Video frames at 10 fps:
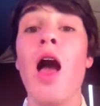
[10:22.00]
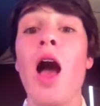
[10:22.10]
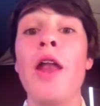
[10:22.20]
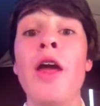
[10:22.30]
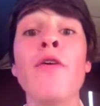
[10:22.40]

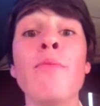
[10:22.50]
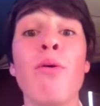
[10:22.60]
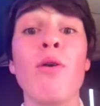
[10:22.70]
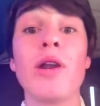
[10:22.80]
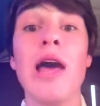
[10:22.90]
Another
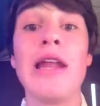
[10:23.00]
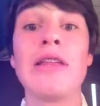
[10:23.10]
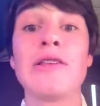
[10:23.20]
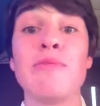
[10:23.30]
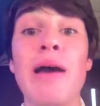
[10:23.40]
important line
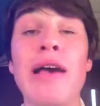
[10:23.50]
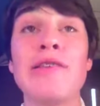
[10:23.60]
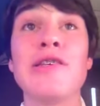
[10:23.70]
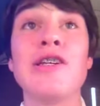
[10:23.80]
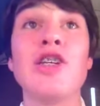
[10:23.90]
in this
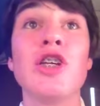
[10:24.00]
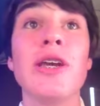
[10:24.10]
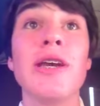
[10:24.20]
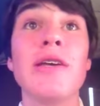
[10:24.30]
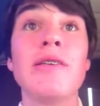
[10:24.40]
passage
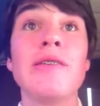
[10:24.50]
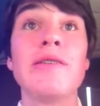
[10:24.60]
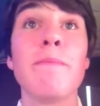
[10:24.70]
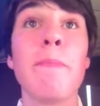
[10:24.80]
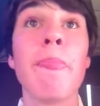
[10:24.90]
is,